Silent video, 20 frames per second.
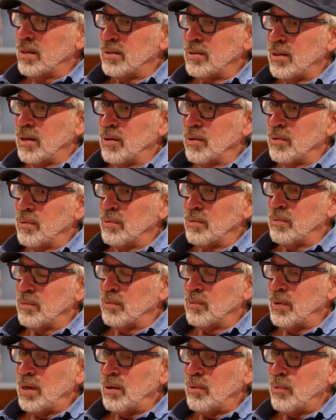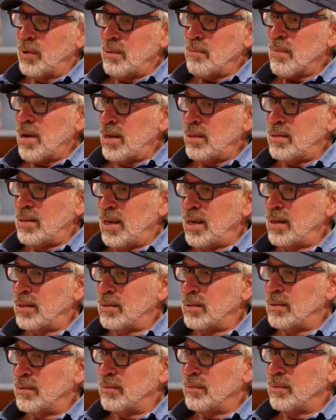So we made
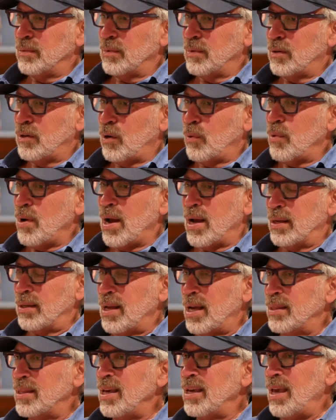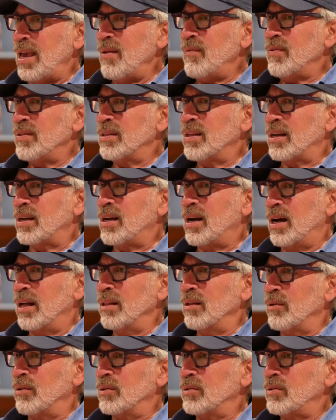things correct. I think even the
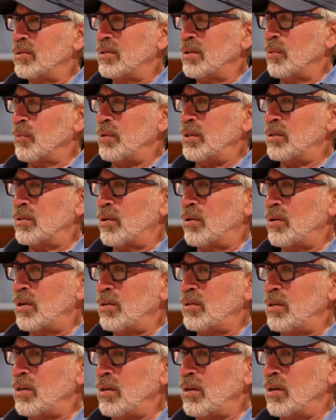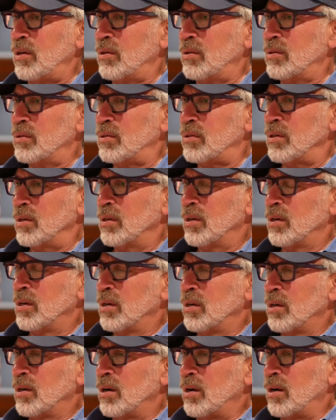colors that we started to use
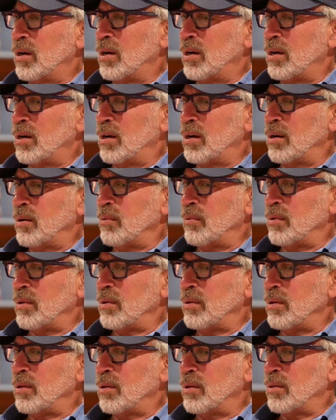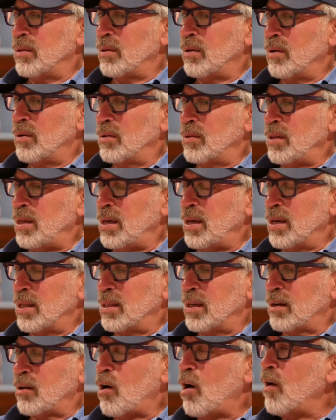on
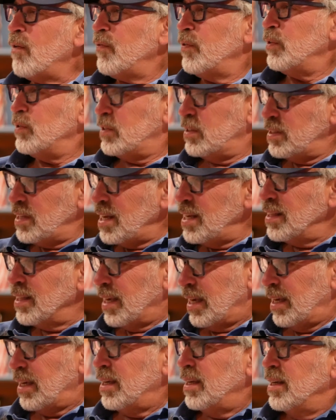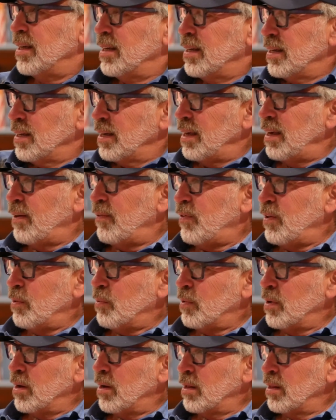the coffered ceiling, if you
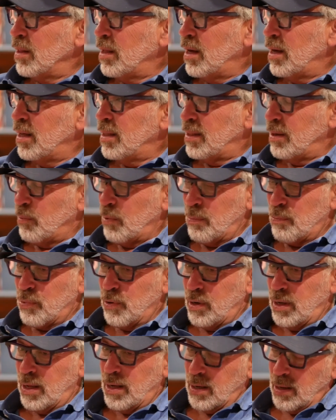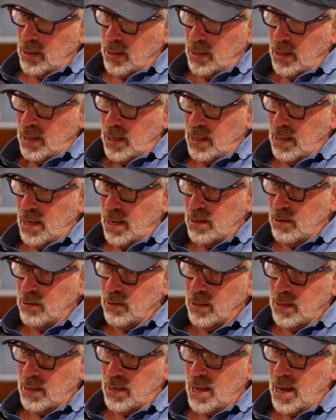will, that we put into
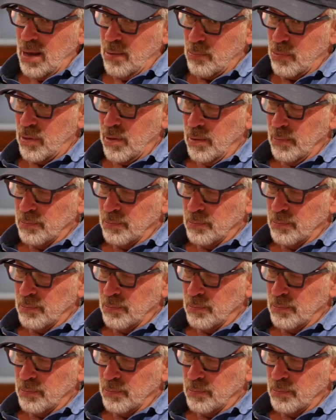the depth.